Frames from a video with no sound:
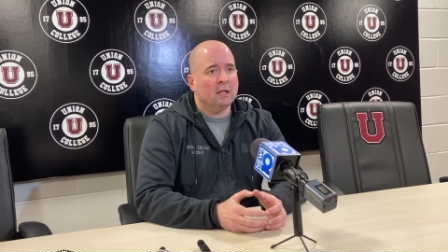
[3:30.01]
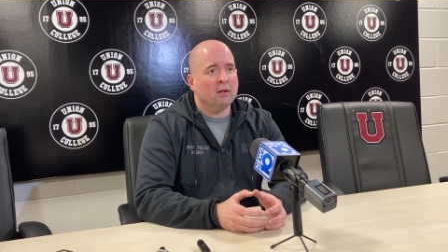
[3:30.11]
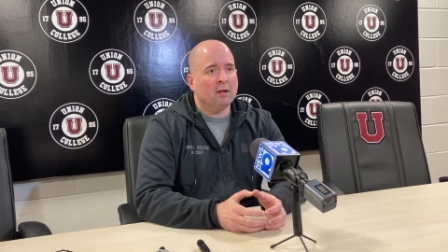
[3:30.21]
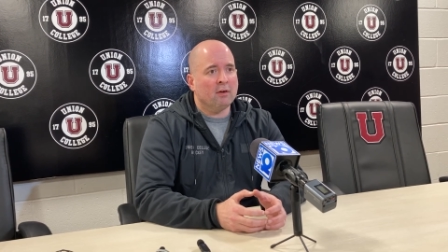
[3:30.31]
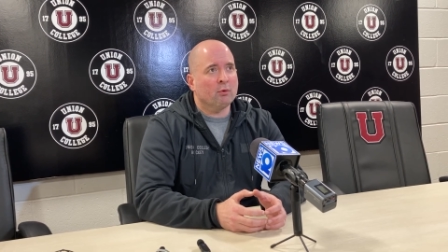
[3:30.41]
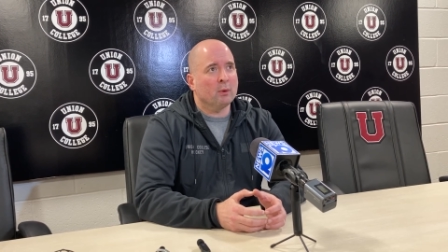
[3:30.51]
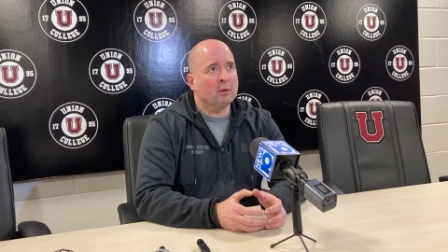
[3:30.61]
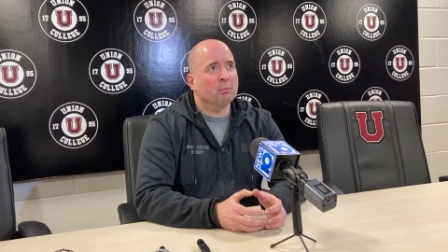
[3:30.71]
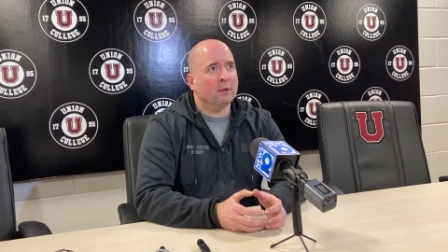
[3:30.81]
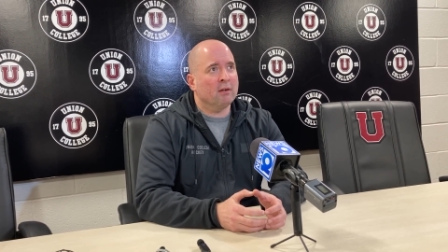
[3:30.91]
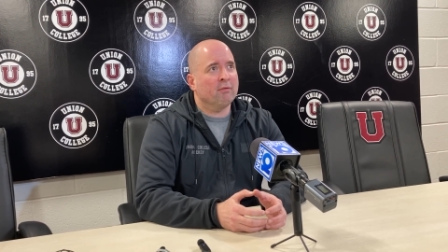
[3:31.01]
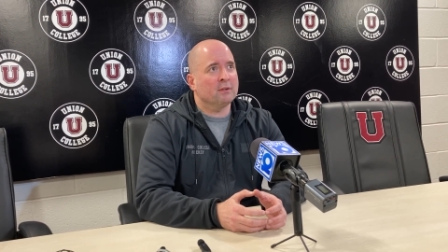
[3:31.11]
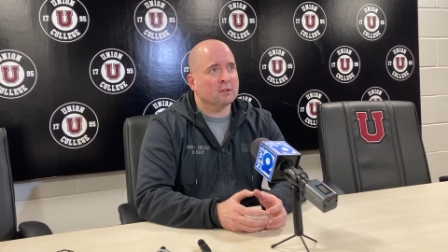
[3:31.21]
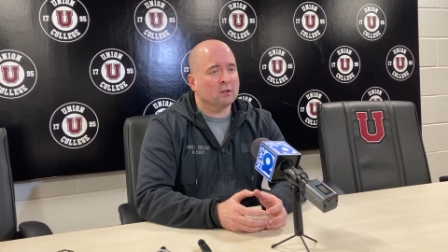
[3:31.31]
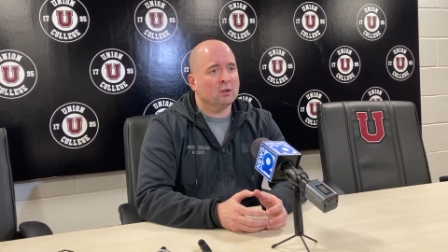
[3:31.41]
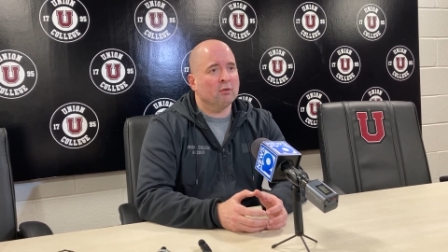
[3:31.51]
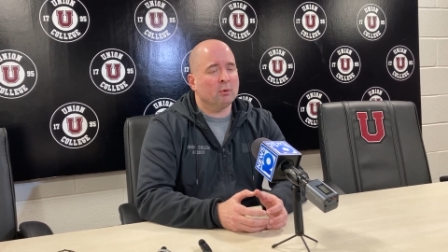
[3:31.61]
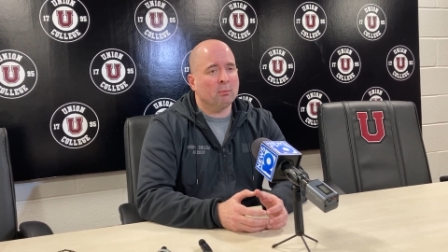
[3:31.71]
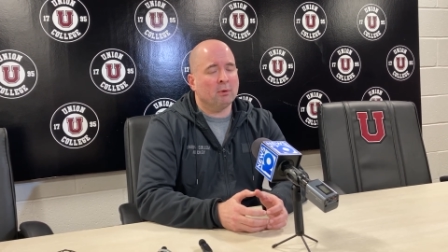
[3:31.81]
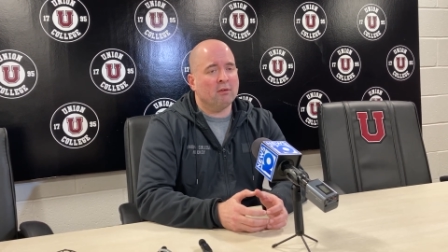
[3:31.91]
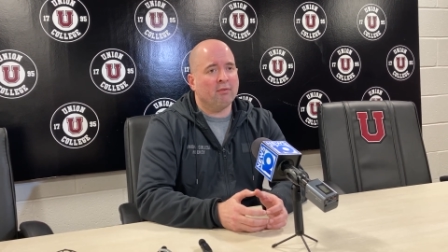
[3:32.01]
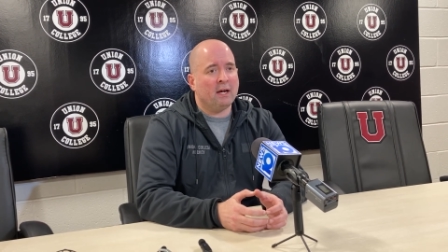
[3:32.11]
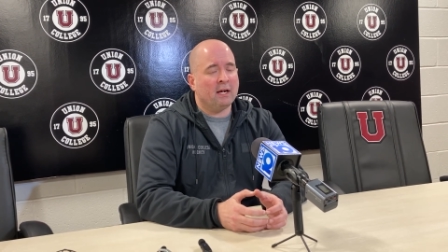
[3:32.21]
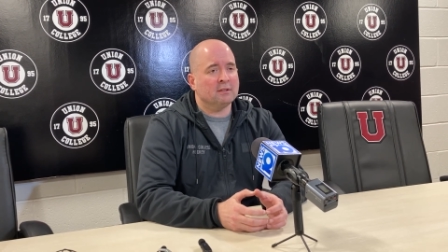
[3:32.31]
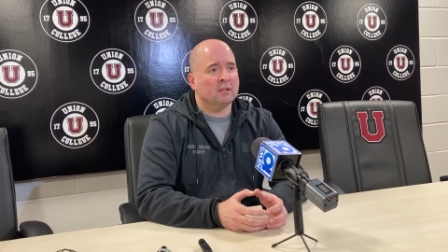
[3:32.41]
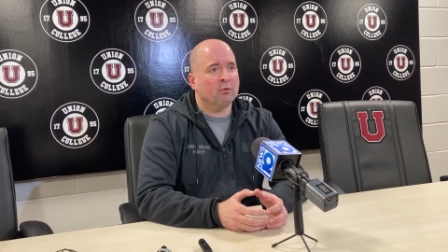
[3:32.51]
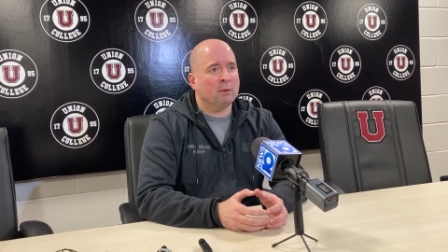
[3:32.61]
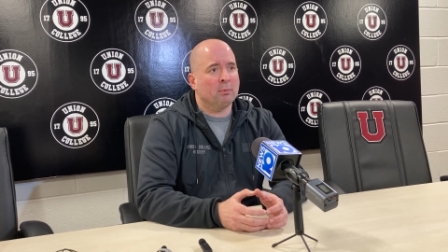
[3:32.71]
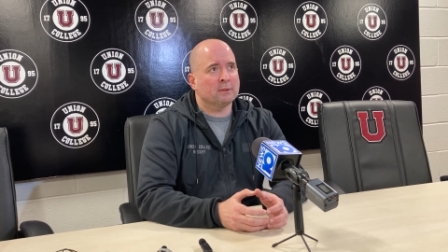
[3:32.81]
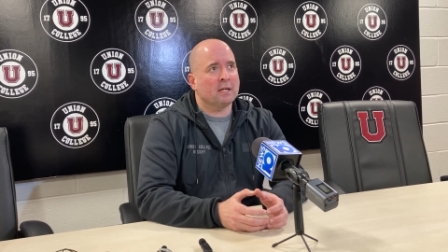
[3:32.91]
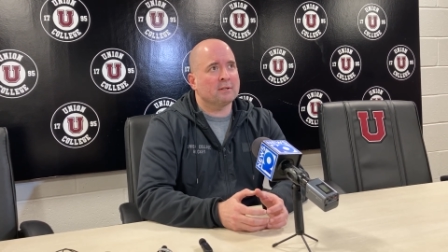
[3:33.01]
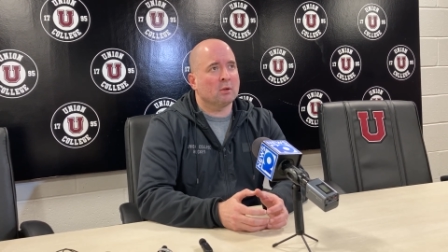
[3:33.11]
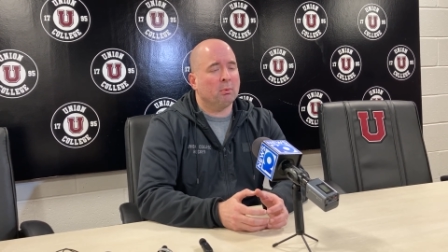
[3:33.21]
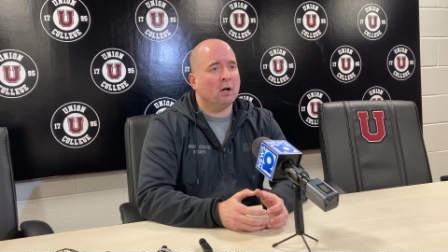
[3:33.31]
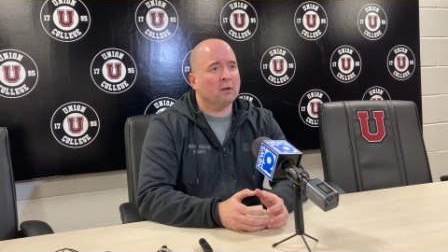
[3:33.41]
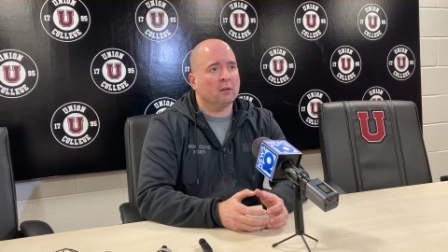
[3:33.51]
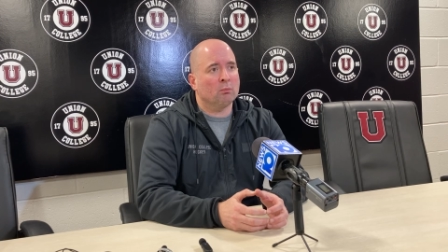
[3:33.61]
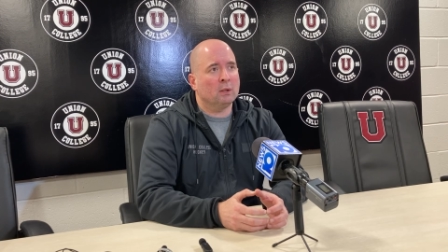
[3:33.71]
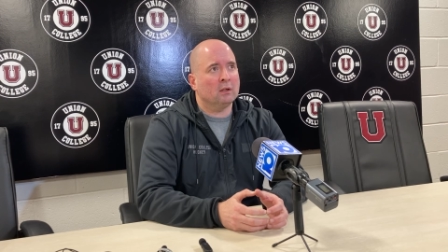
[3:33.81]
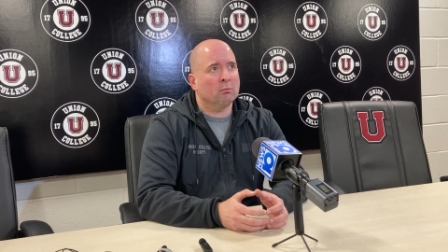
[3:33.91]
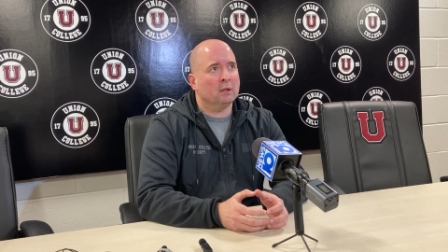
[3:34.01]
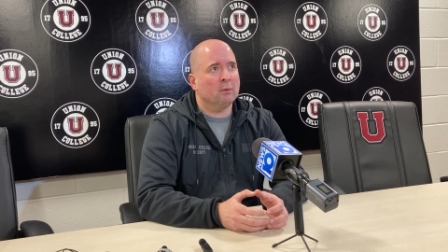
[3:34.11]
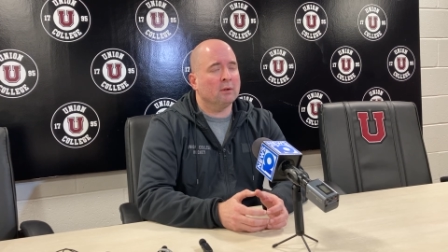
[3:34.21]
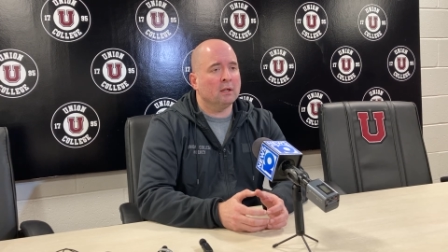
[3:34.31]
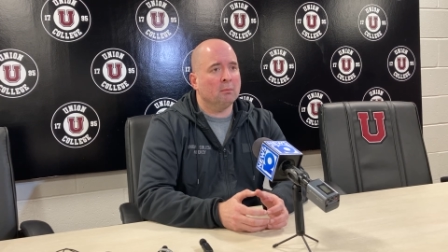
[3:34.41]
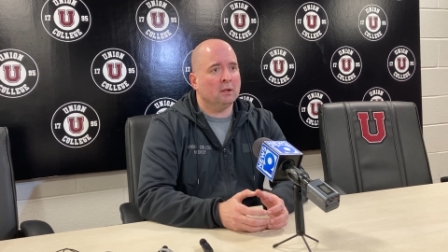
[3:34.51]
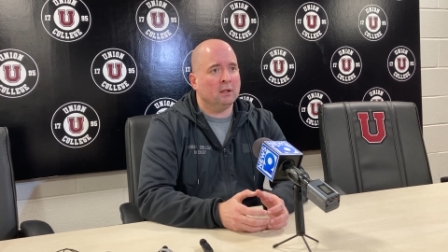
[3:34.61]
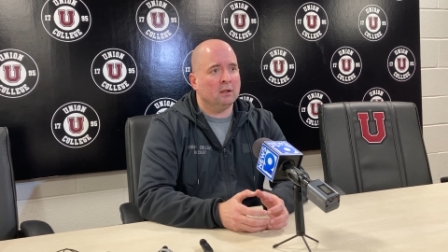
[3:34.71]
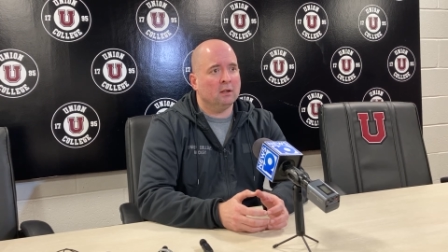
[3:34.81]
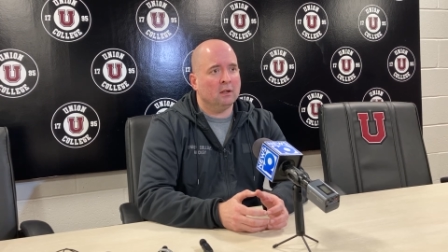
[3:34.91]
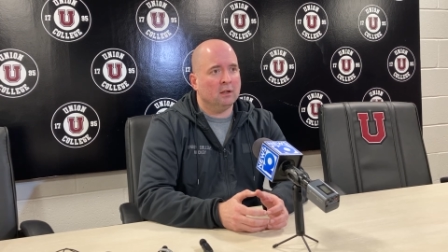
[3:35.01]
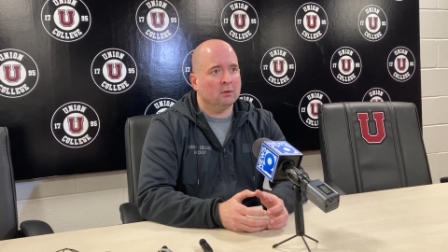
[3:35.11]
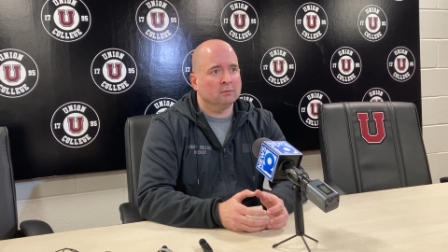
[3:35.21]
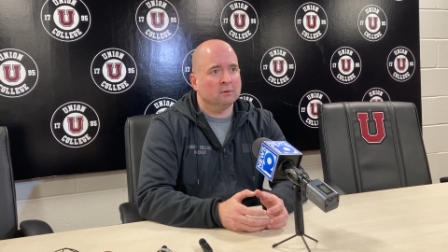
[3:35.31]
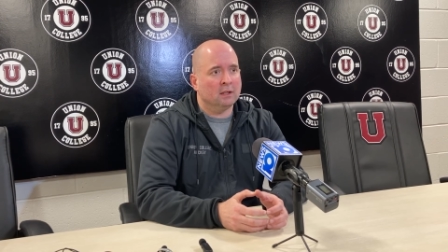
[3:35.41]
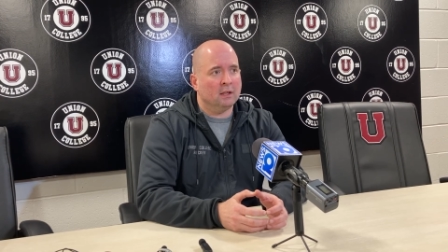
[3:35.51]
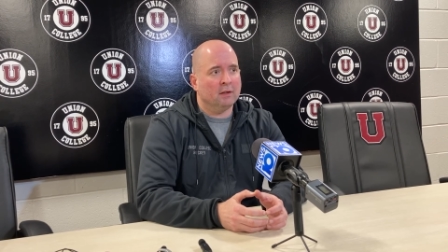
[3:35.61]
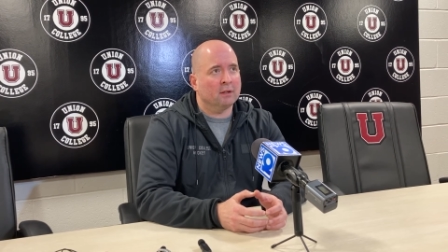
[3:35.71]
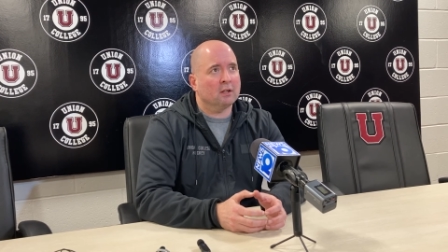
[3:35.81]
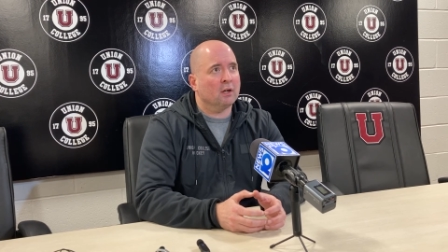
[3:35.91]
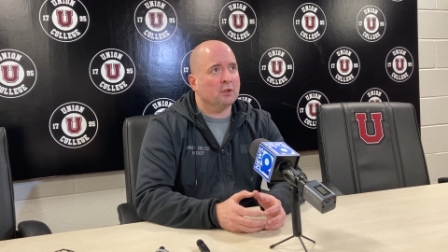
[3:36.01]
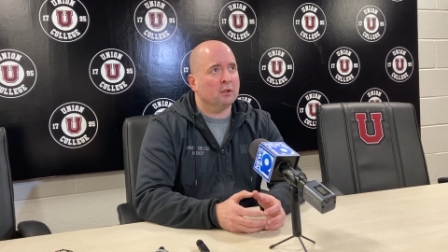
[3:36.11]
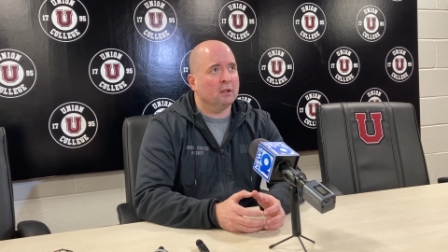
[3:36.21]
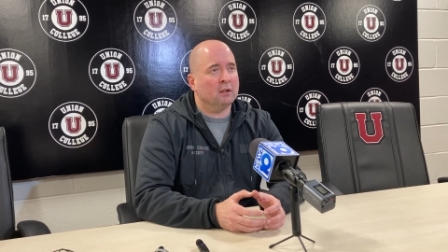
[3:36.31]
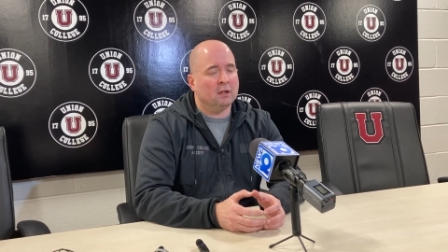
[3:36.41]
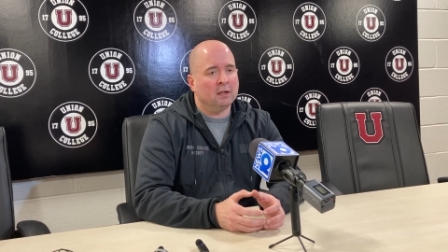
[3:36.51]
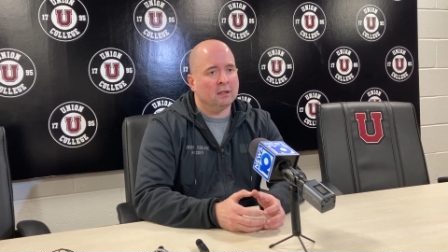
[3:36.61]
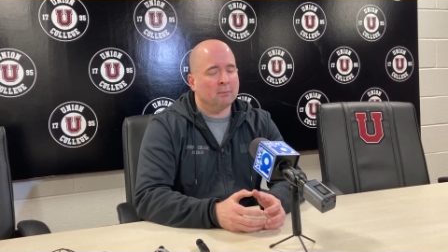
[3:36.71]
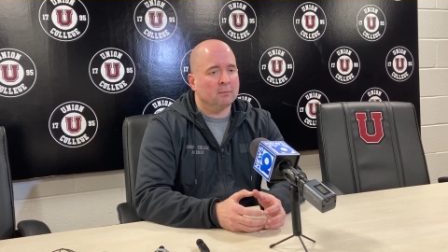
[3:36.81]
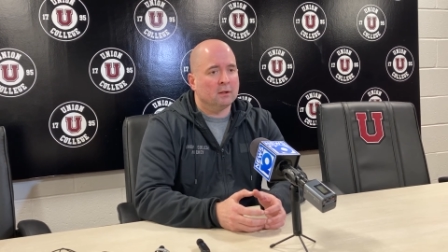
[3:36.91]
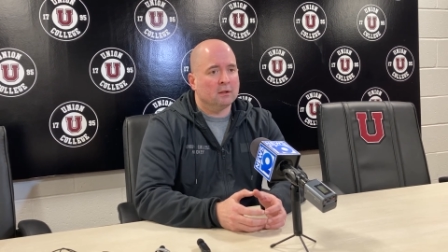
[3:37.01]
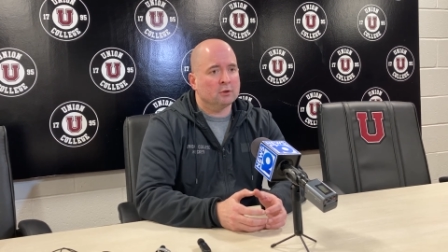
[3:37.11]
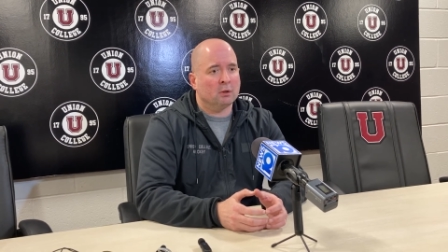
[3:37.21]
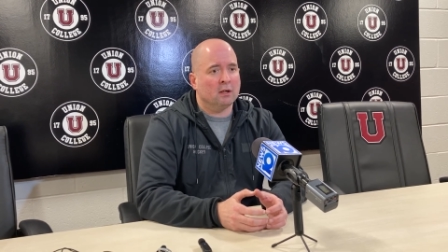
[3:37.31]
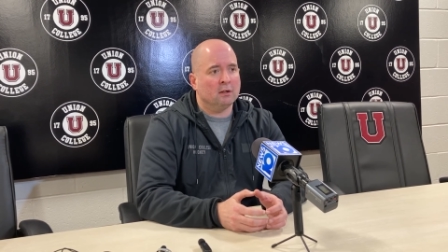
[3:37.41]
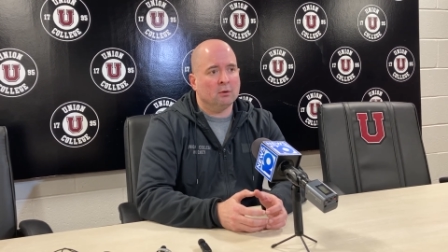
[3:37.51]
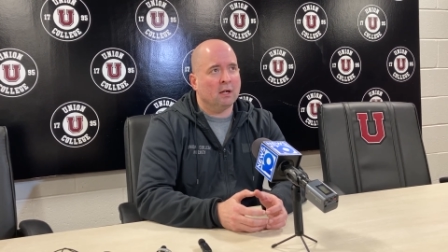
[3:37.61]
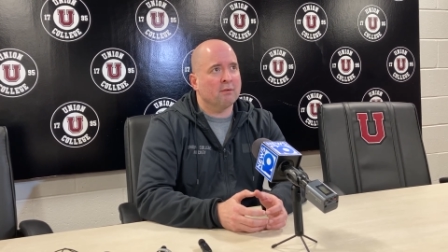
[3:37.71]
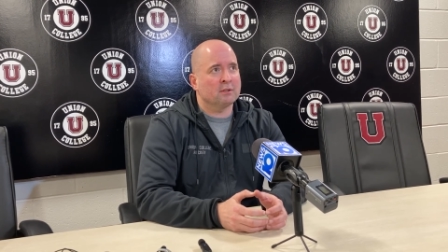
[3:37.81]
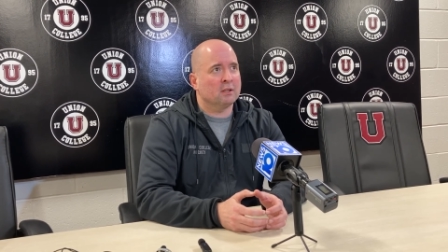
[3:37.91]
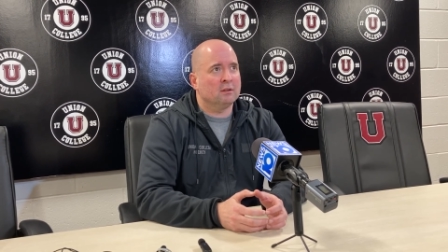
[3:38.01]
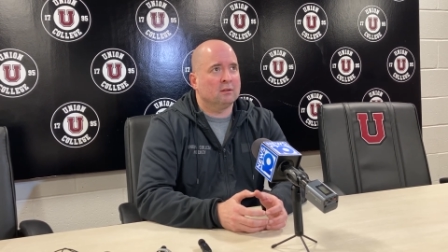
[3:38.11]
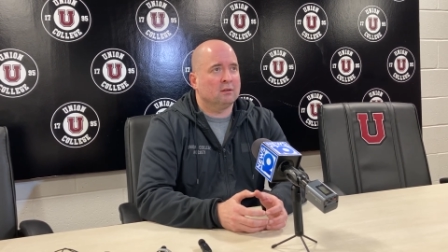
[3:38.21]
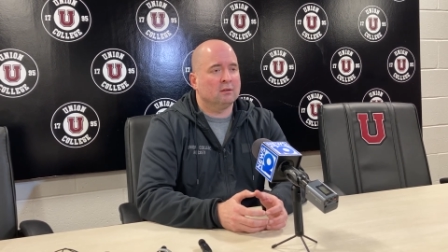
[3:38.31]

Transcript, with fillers: if, if we play physical, if we play fast, if we possess the puck, then we can play with anybody you know in the country. Um, so uh, you know, obviously,